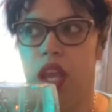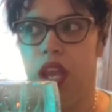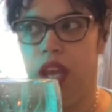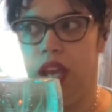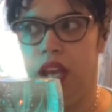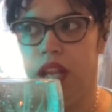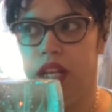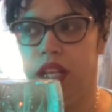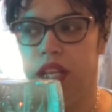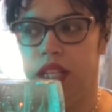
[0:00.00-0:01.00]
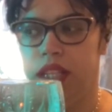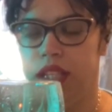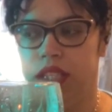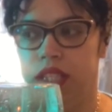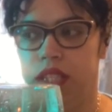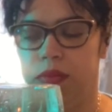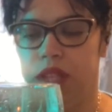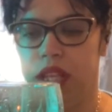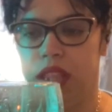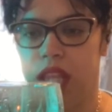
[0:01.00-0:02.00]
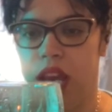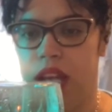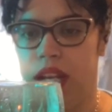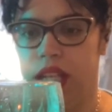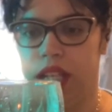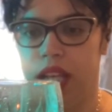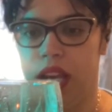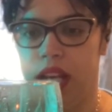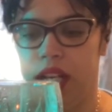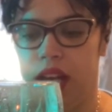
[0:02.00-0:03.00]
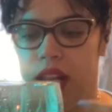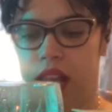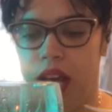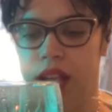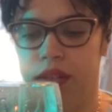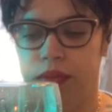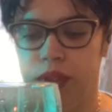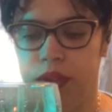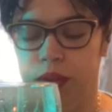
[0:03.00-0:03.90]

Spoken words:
And this is something that, again, a lot of you